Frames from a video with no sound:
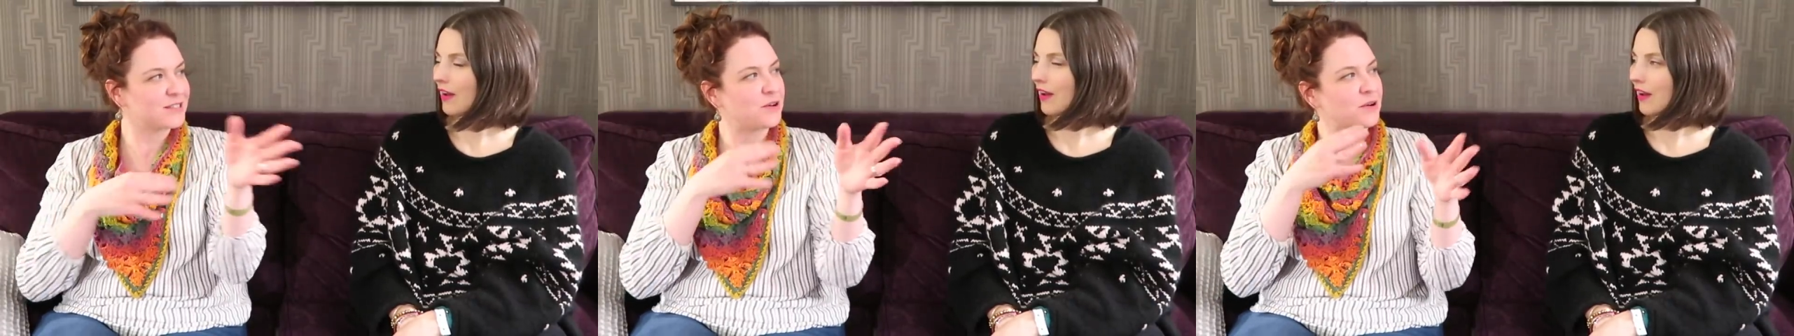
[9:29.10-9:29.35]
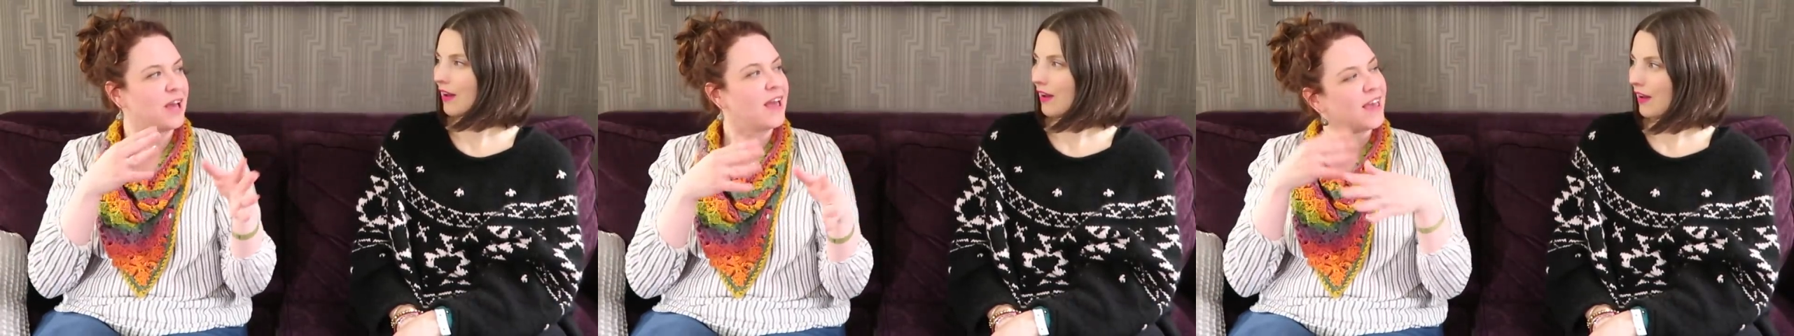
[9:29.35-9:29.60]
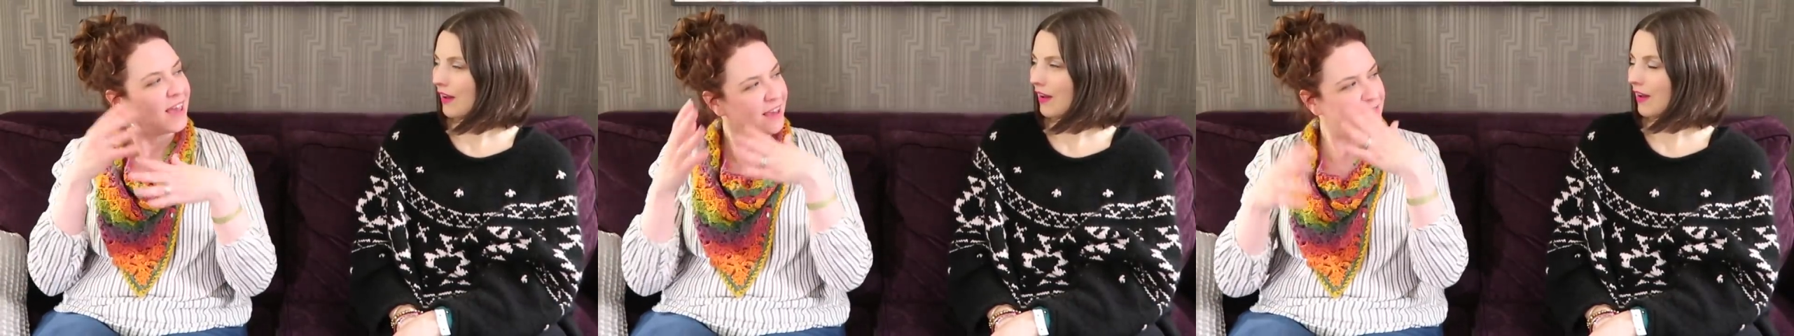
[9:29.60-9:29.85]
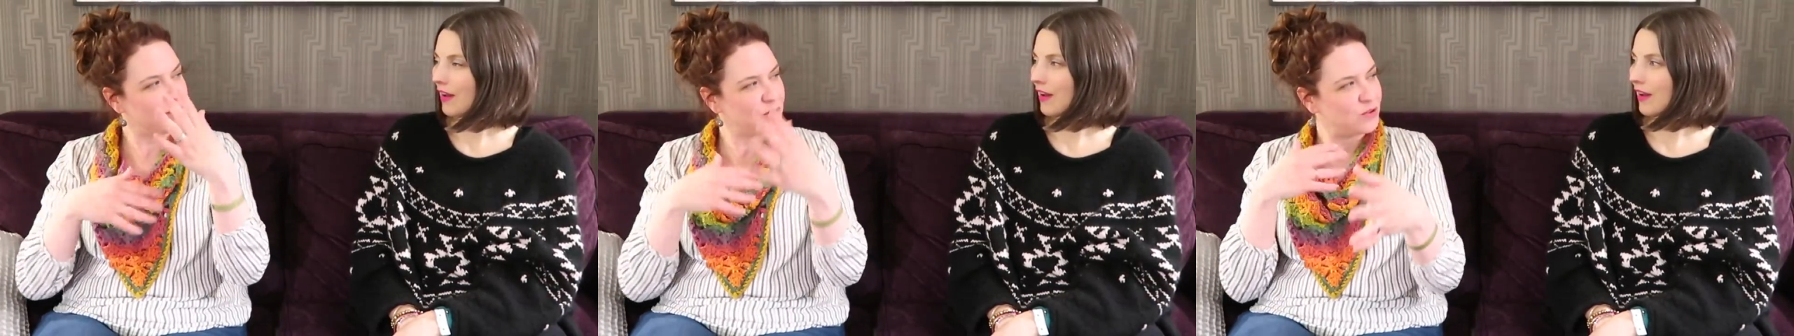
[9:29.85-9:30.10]
Speaker 1: So
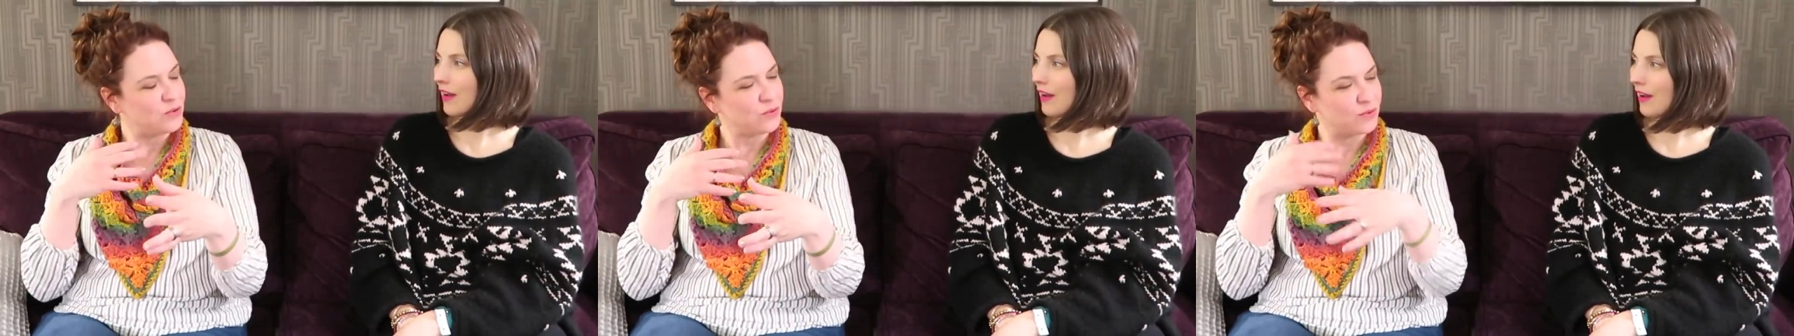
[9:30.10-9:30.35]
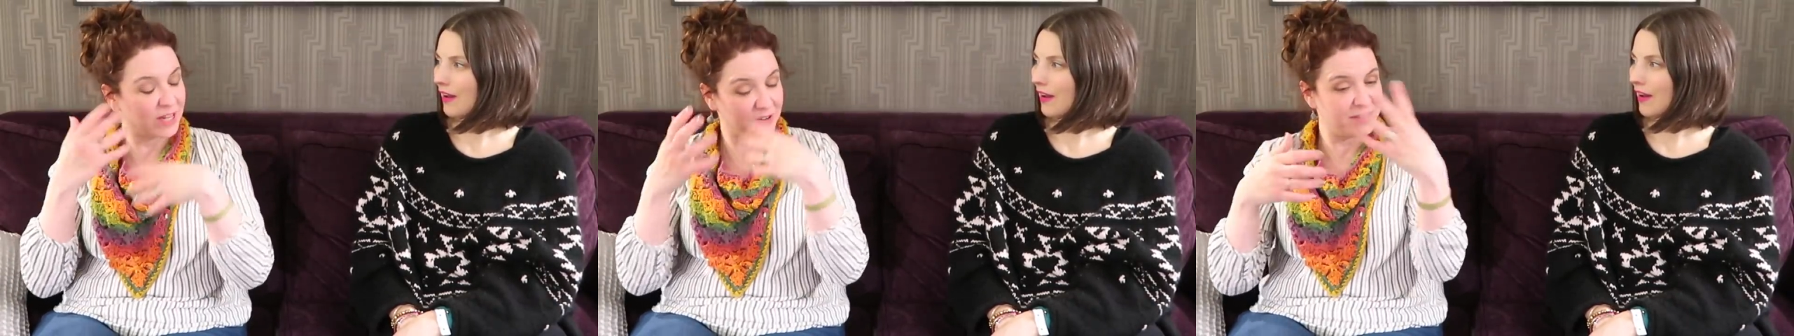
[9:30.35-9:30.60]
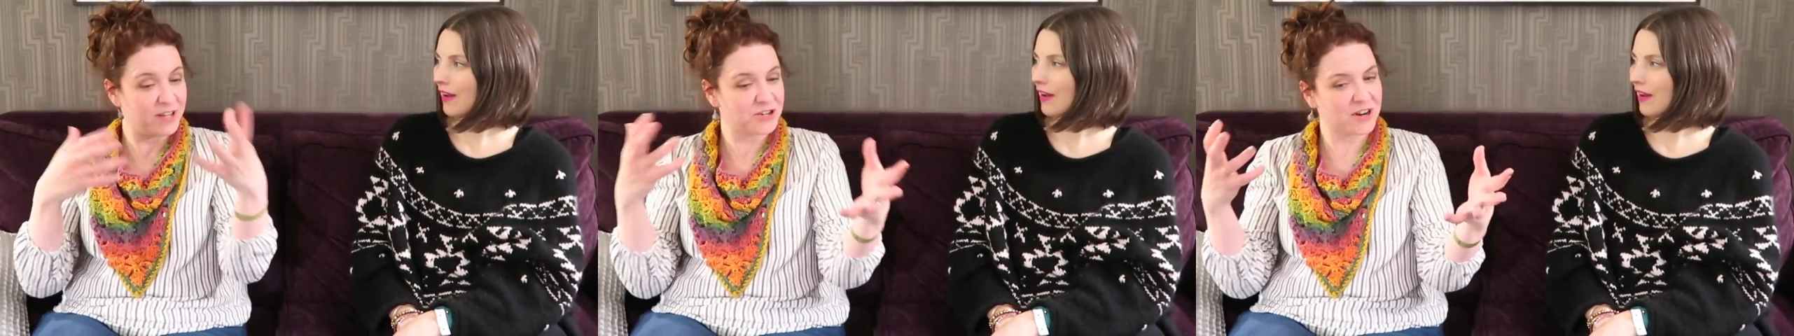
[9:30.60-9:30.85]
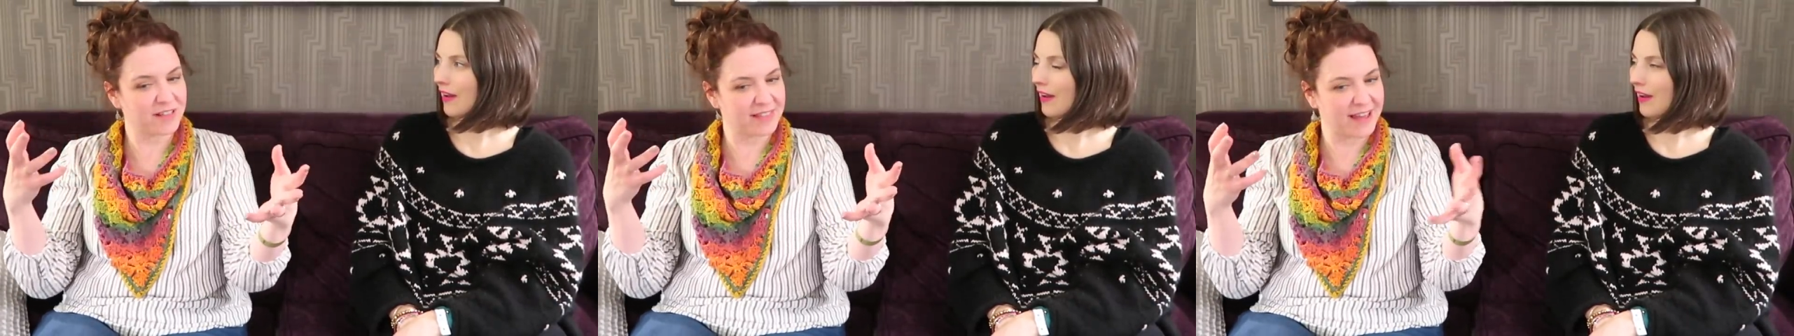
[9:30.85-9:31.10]
if you get
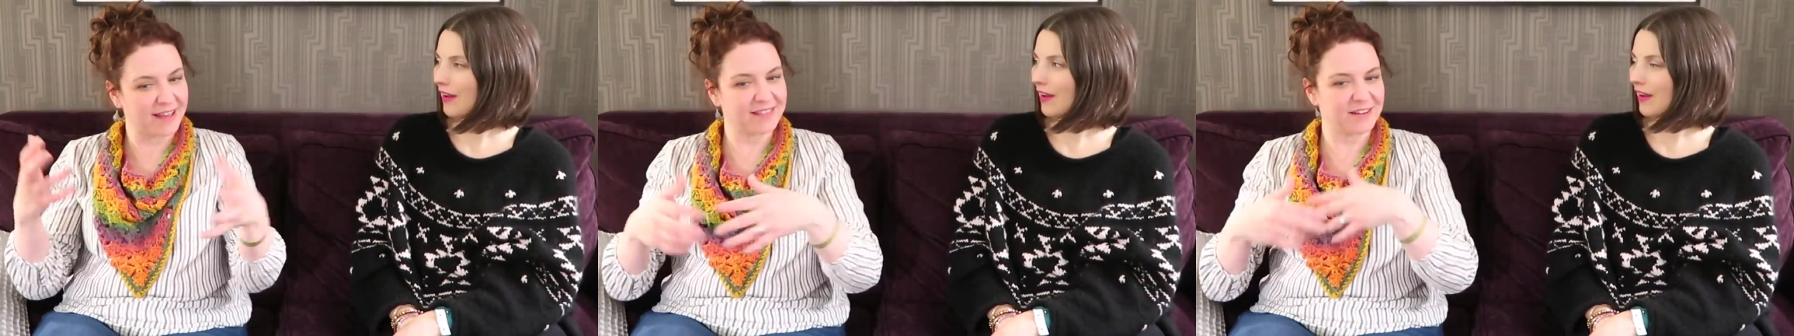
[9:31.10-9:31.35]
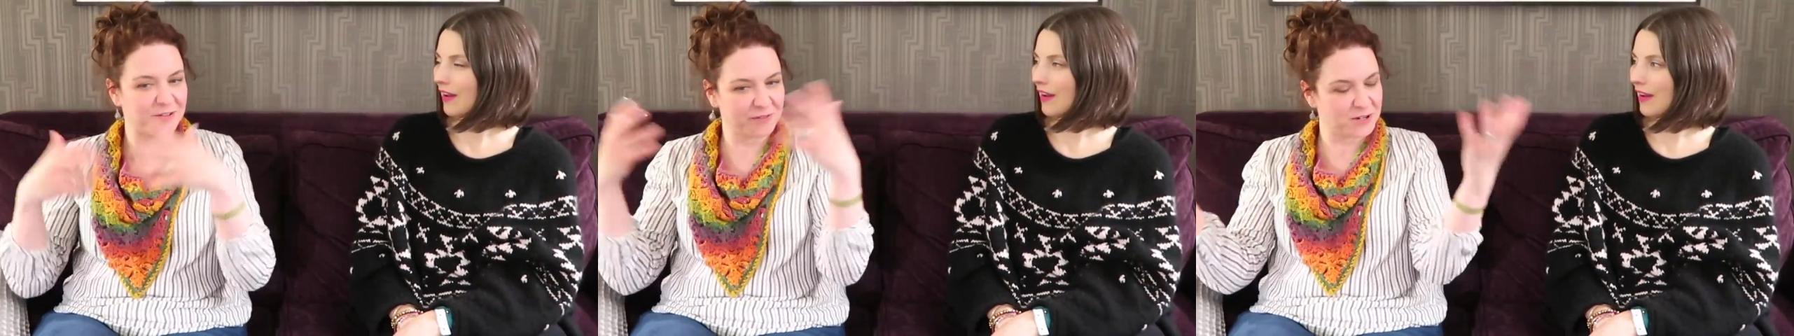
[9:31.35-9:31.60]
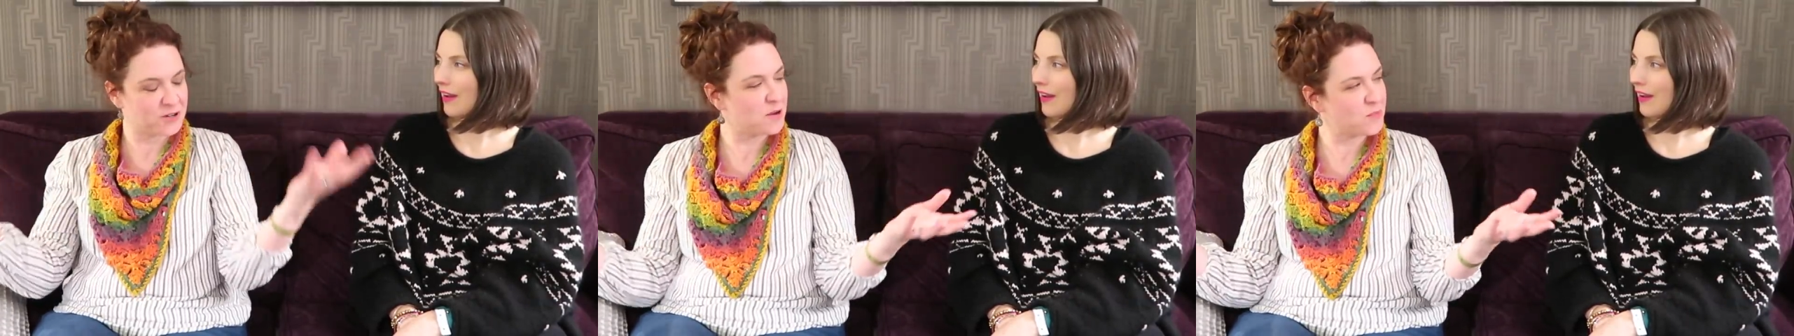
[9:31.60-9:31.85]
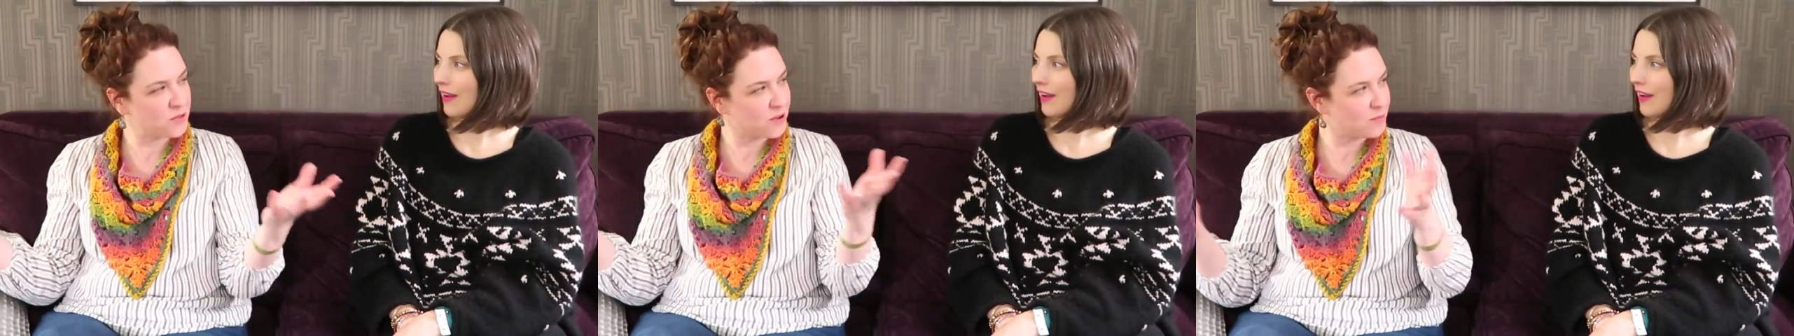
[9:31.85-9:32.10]
featured on that, then you're
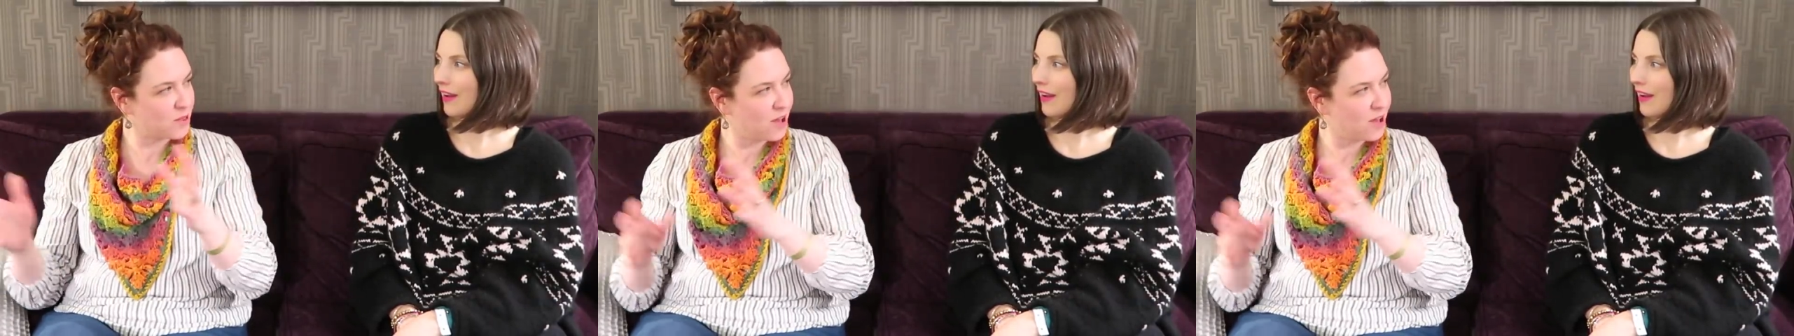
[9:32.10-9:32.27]
featured on both our